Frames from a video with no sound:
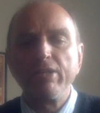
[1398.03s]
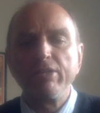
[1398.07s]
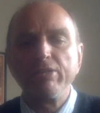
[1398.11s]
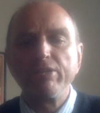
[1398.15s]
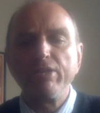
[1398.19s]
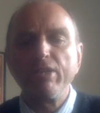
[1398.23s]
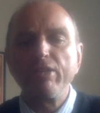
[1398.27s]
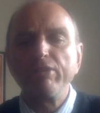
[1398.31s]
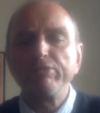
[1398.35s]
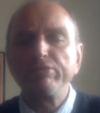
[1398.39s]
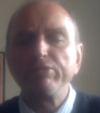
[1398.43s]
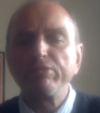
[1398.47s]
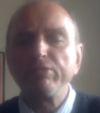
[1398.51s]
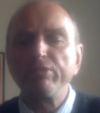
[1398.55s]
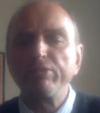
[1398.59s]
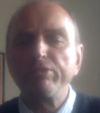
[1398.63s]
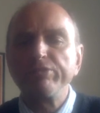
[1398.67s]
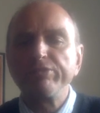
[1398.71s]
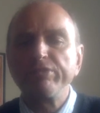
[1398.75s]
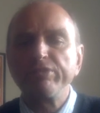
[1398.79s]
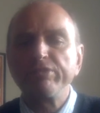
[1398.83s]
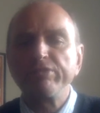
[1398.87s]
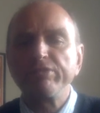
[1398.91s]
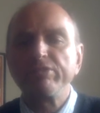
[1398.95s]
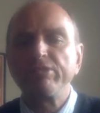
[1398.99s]
No
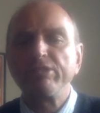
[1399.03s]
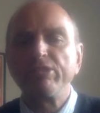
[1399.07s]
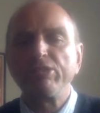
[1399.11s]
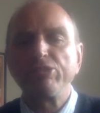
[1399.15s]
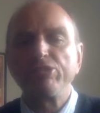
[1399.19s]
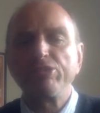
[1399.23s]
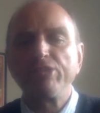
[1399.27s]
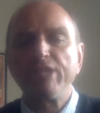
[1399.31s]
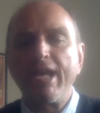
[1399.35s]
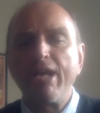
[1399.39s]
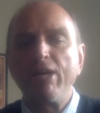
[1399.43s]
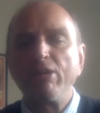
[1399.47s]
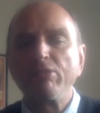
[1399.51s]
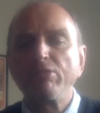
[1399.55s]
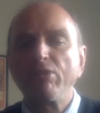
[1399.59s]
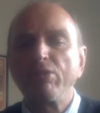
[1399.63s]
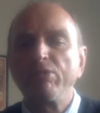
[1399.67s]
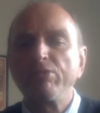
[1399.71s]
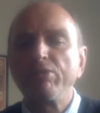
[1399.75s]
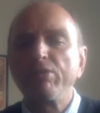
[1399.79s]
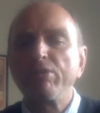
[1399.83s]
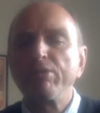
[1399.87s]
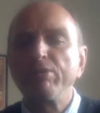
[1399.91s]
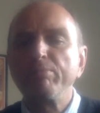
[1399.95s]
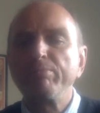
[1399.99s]
sauce had sloshed out
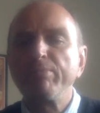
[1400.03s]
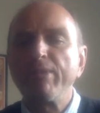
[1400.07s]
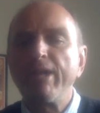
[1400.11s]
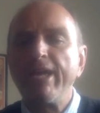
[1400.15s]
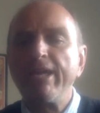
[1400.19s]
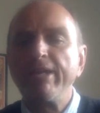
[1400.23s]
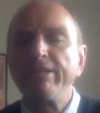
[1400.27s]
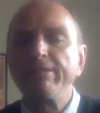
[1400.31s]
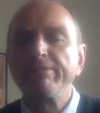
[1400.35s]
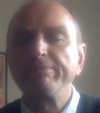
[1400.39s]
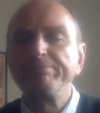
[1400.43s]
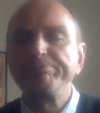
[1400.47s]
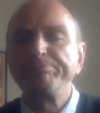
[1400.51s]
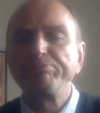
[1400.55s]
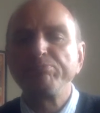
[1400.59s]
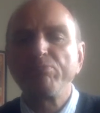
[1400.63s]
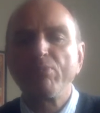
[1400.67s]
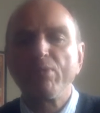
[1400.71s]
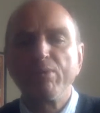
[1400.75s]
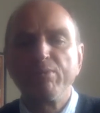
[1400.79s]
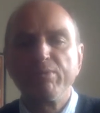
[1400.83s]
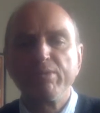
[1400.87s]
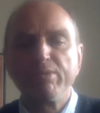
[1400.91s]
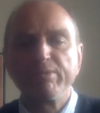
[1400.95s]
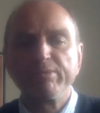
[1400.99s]
onto the bread,
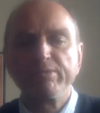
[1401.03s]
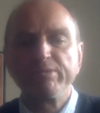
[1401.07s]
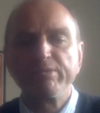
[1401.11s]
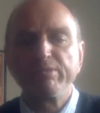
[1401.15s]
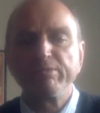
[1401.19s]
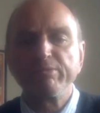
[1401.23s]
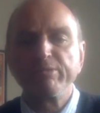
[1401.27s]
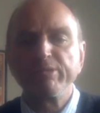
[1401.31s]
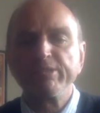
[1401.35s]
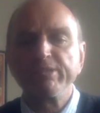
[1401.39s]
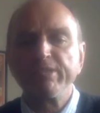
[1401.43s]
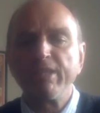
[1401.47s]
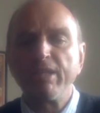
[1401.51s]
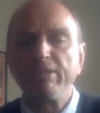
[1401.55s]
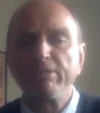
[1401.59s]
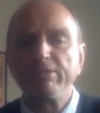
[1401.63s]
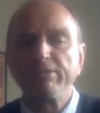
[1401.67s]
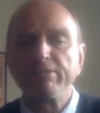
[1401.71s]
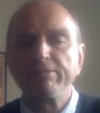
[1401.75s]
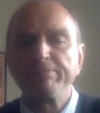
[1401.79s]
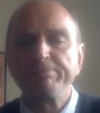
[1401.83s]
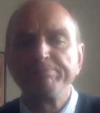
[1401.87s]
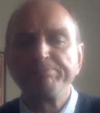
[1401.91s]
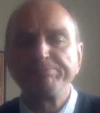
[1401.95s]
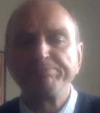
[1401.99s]
which was a result.